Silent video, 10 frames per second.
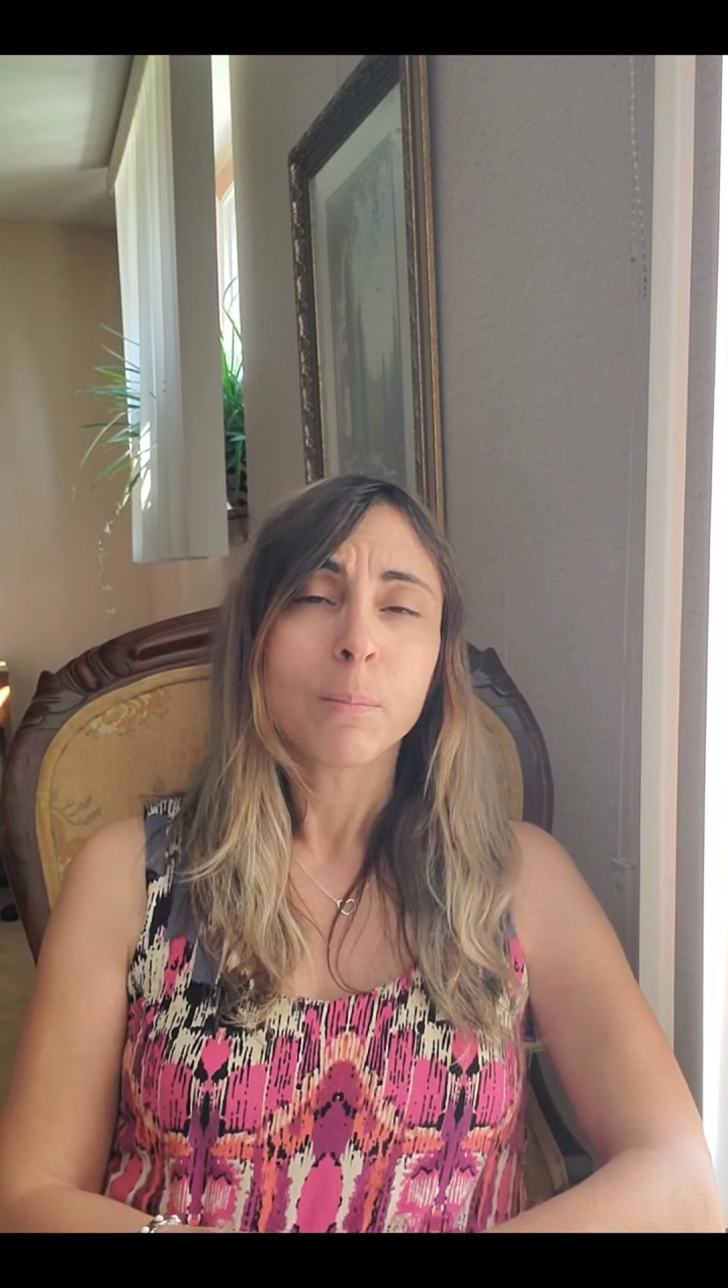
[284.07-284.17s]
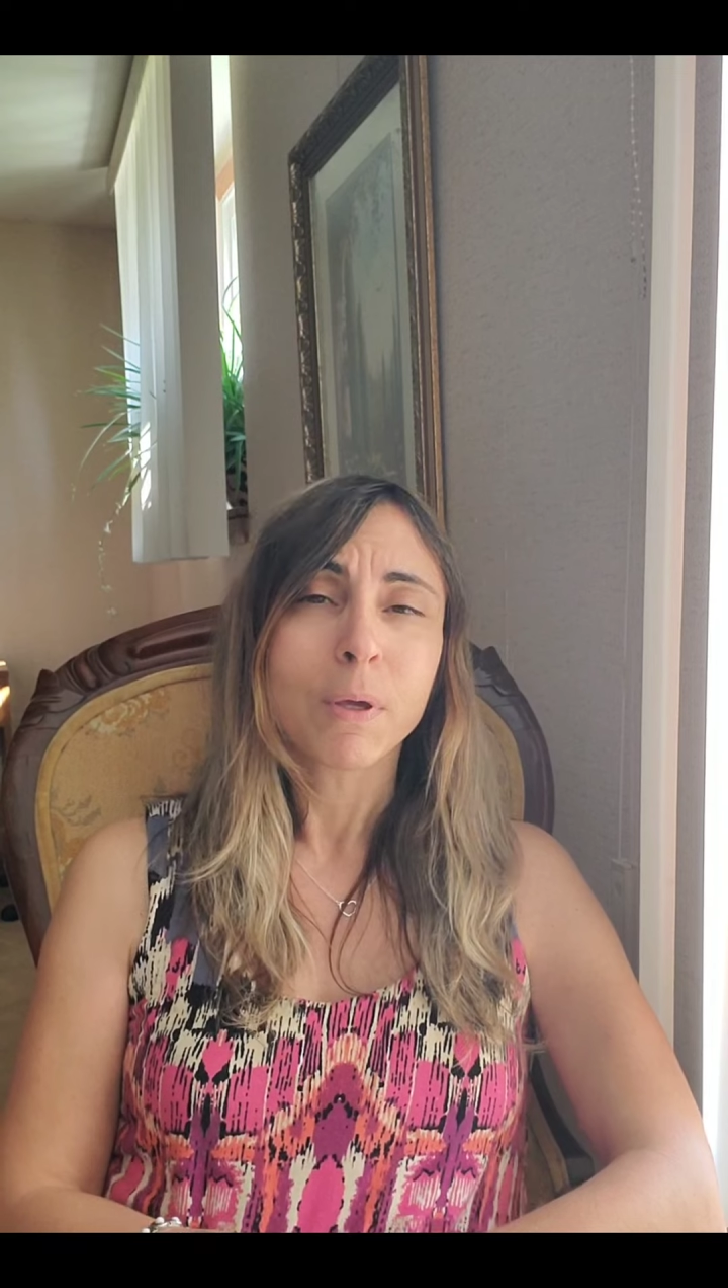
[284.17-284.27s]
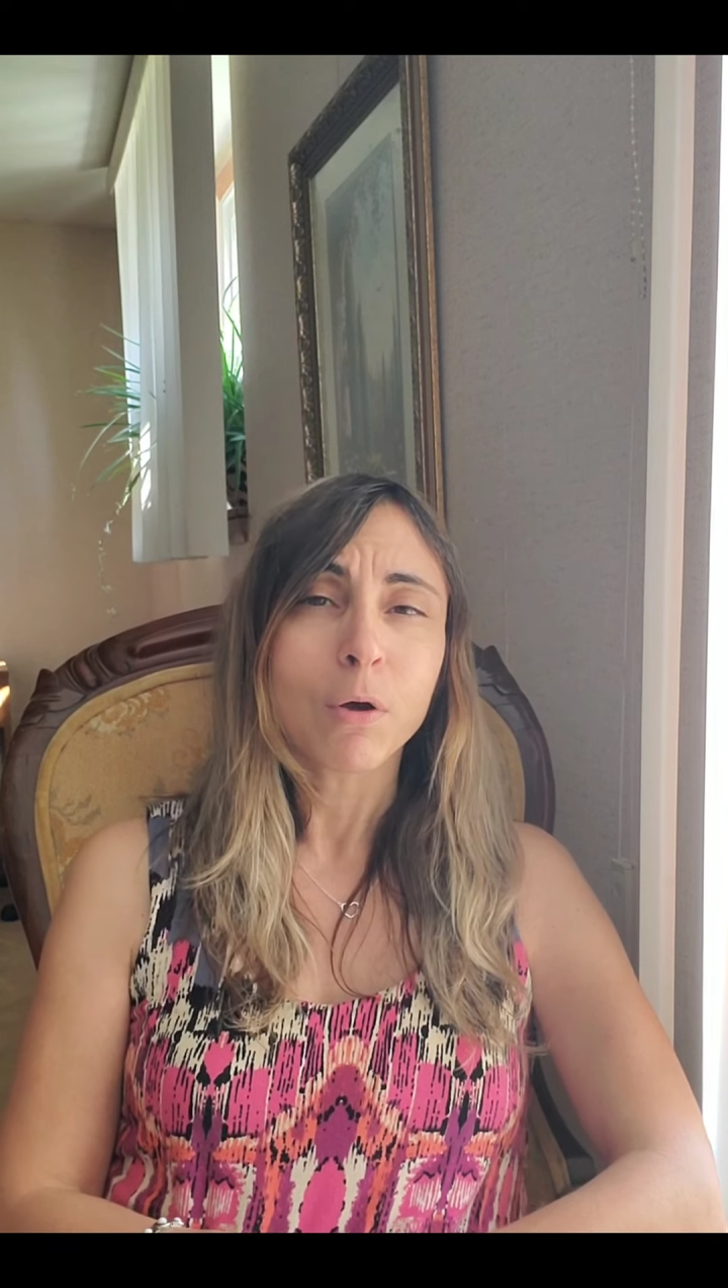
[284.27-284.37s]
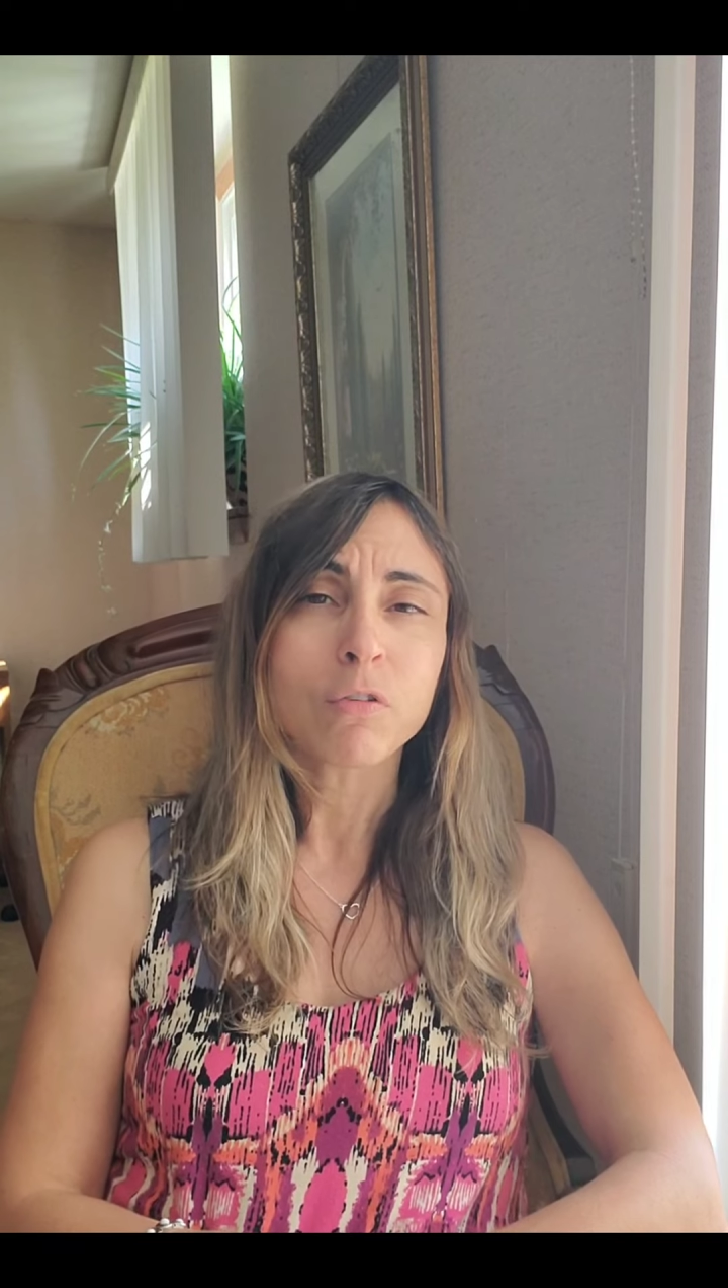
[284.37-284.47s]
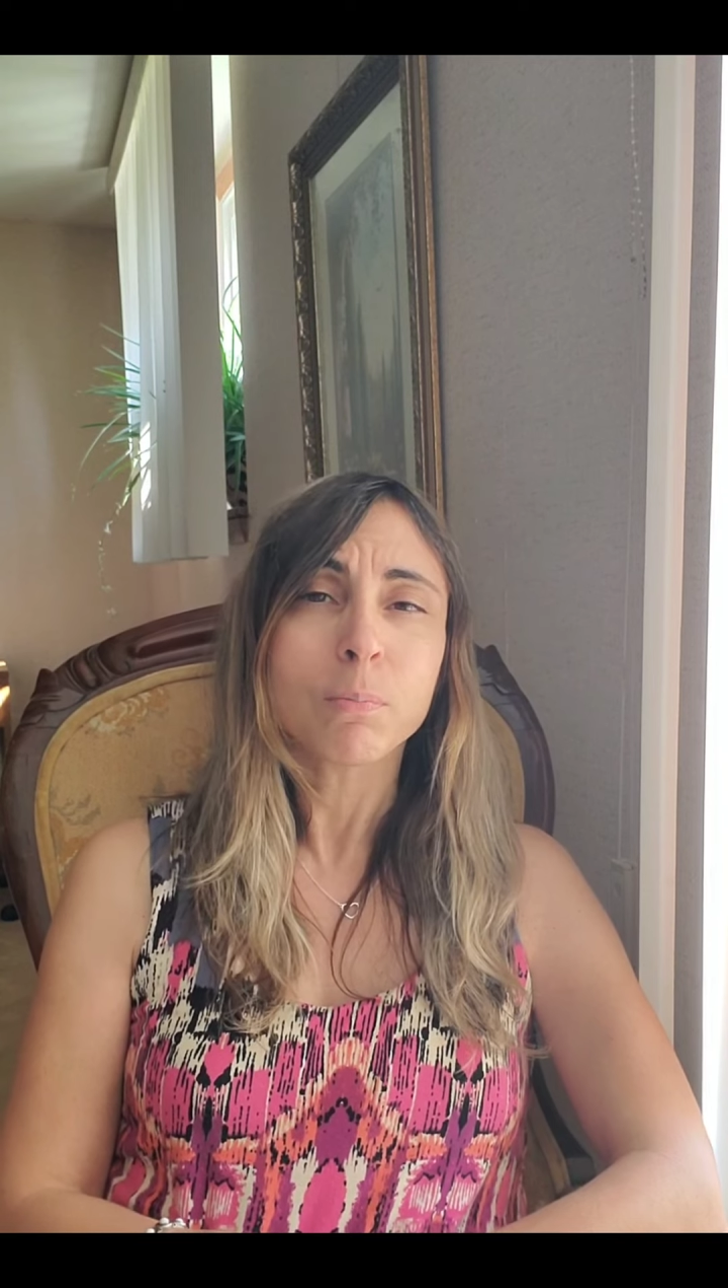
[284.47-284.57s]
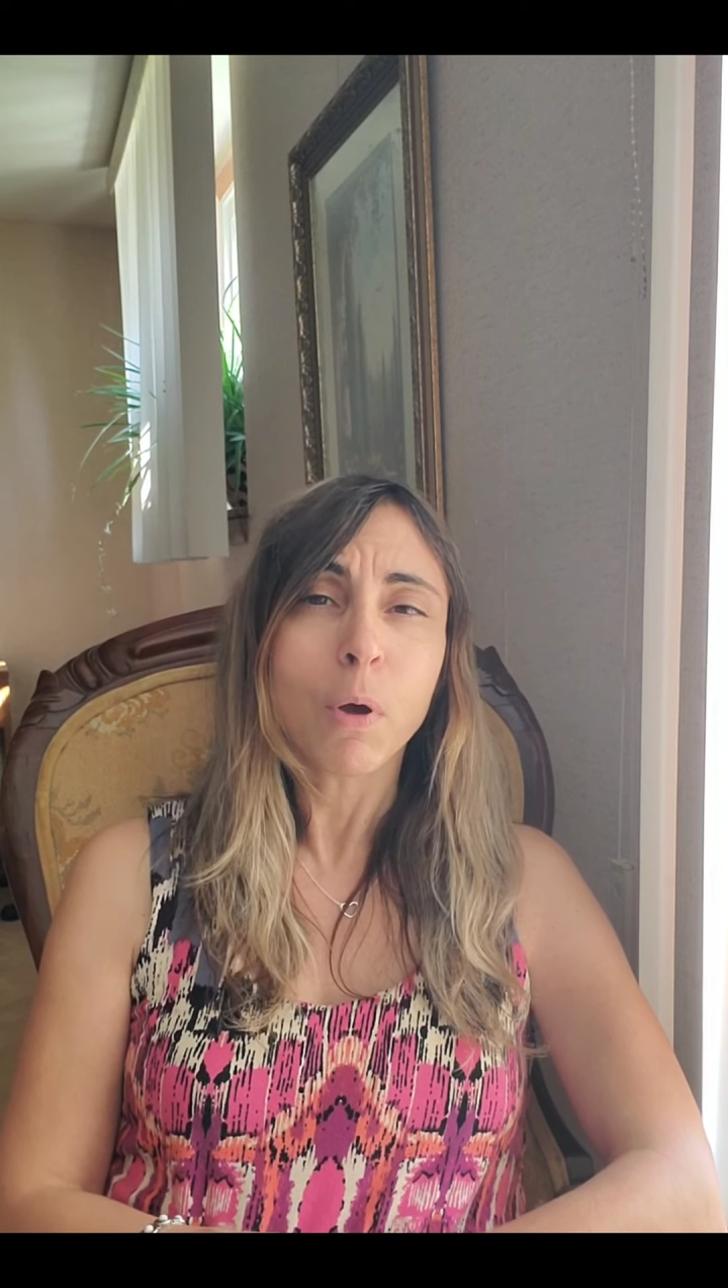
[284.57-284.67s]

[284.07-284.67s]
because